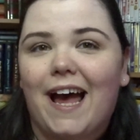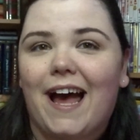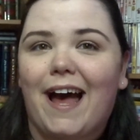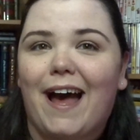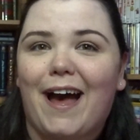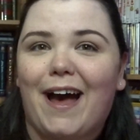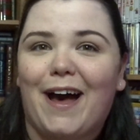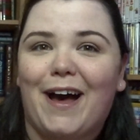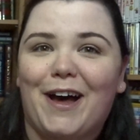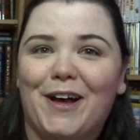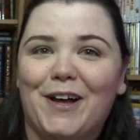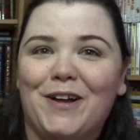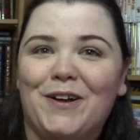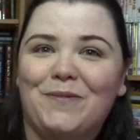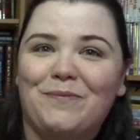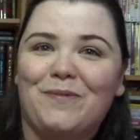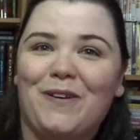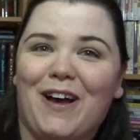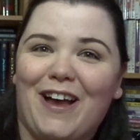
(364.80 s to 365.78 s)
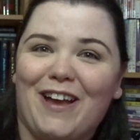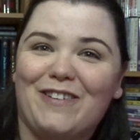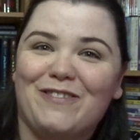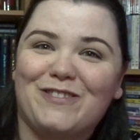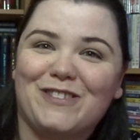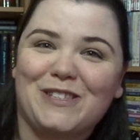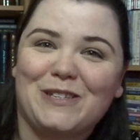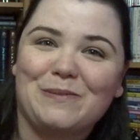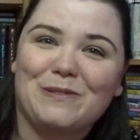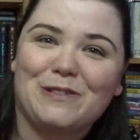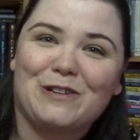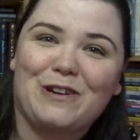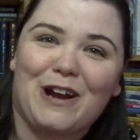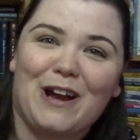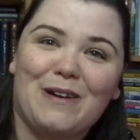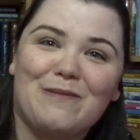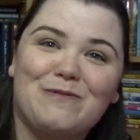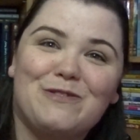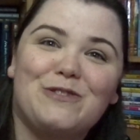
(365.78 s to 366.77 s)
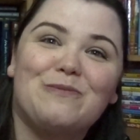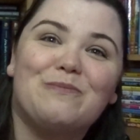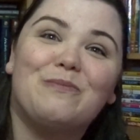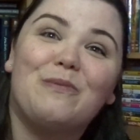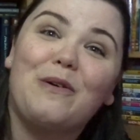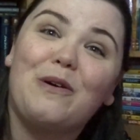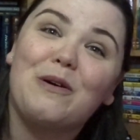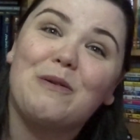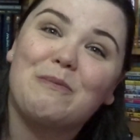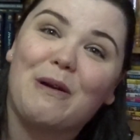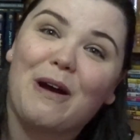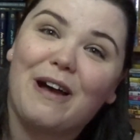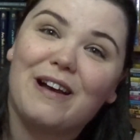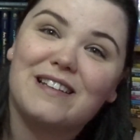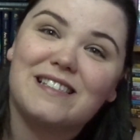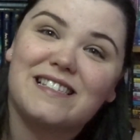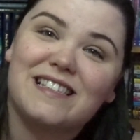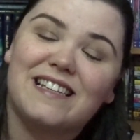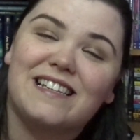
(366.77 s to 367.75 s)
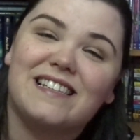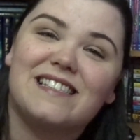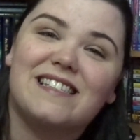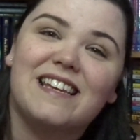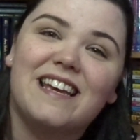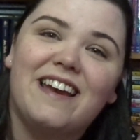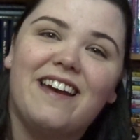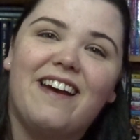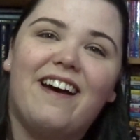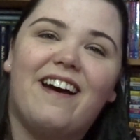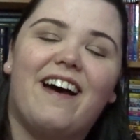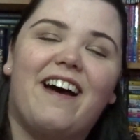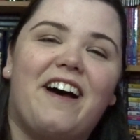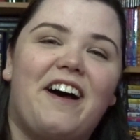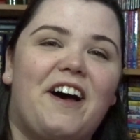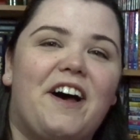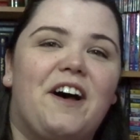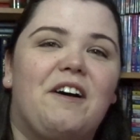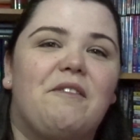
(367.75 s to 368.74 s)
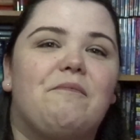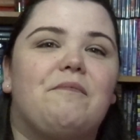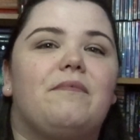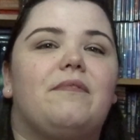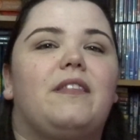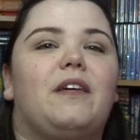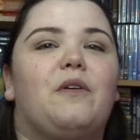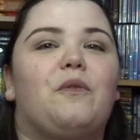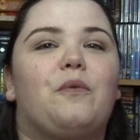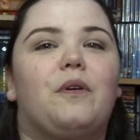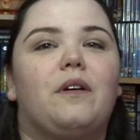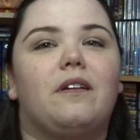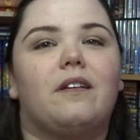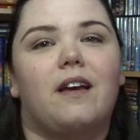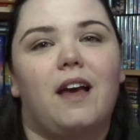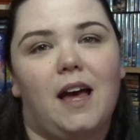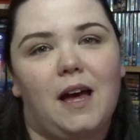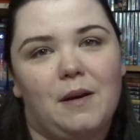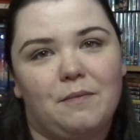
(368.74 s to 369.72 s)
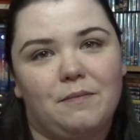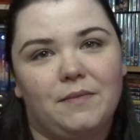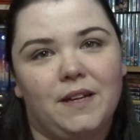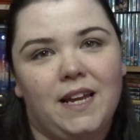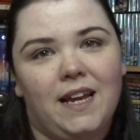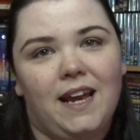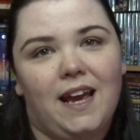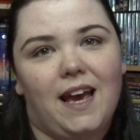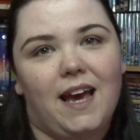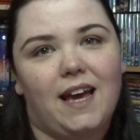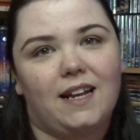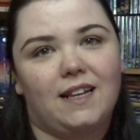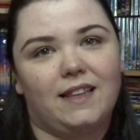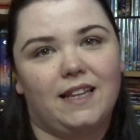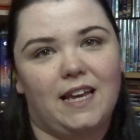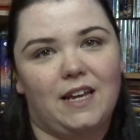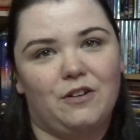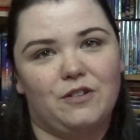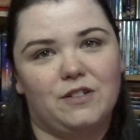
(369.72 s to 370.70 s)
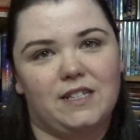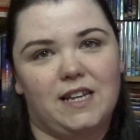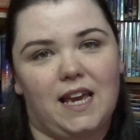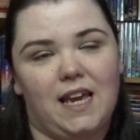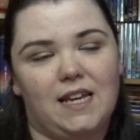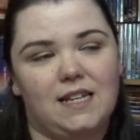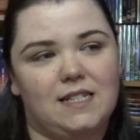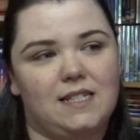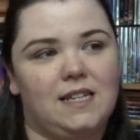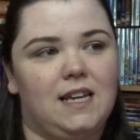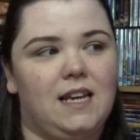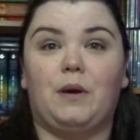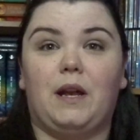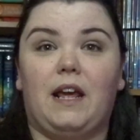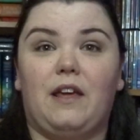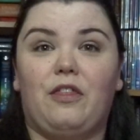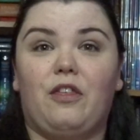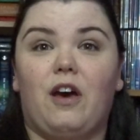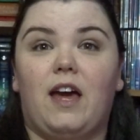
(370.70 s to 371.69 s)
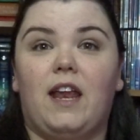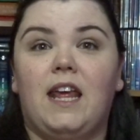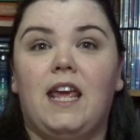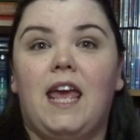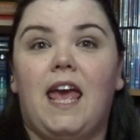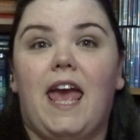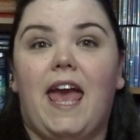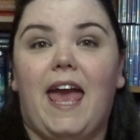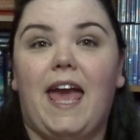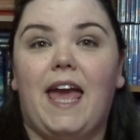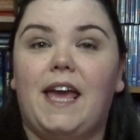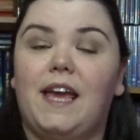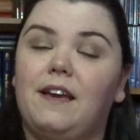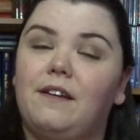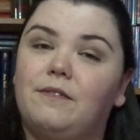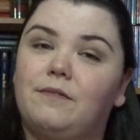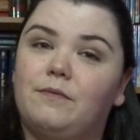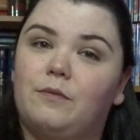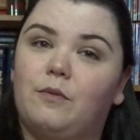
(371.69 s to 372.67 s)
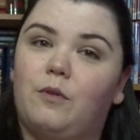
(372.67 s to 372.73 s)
I've subscribed to more boxes that will come at a later date. But I thought, hey,